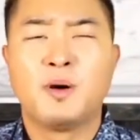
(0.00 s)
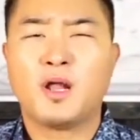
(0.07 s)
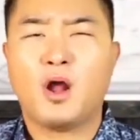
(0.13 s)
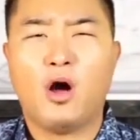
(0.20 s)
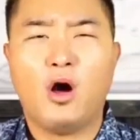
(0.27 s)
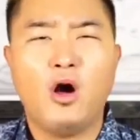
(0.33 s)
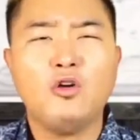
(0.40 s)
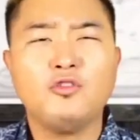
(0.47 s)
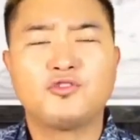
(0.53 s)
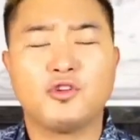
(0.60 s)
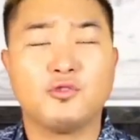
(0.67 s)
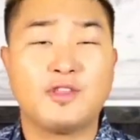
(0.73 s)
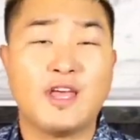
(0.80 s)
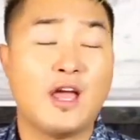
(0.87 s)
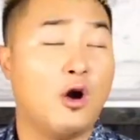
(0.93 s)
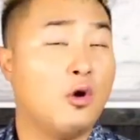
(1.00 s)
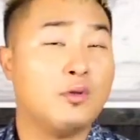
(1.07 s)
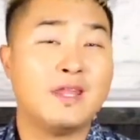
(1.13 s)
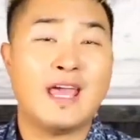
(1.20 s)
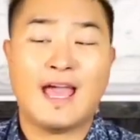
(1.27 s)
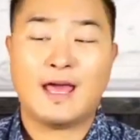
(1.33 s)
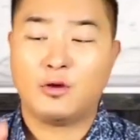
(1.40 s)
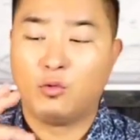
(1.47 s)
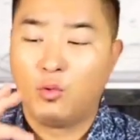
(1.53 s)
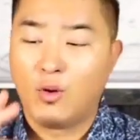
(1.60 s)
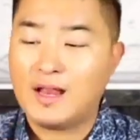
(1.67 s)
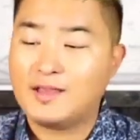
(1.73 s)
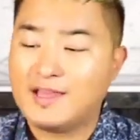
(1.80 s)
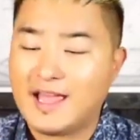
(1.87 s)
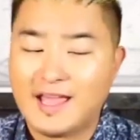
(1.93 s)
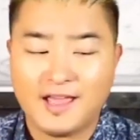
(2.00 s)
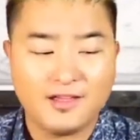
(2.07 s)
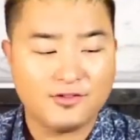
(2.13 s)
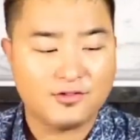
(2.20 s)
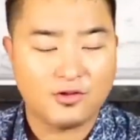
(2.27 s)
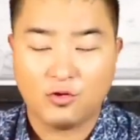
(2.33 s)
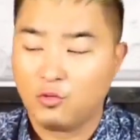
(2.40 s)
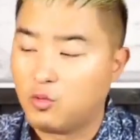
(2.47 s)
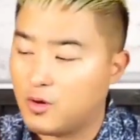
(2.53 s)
But also they only had 1 day's